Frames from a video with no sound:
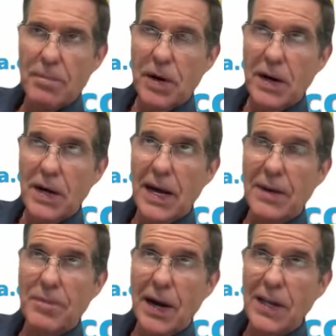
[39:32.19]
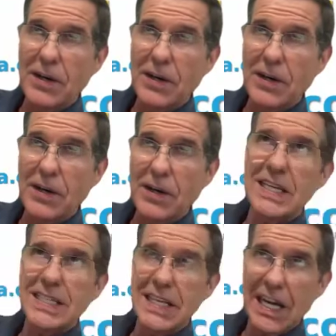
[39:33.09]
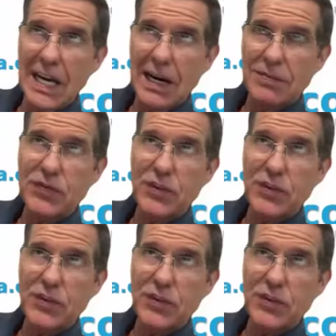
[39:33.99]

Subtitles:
but I don't do the ETFs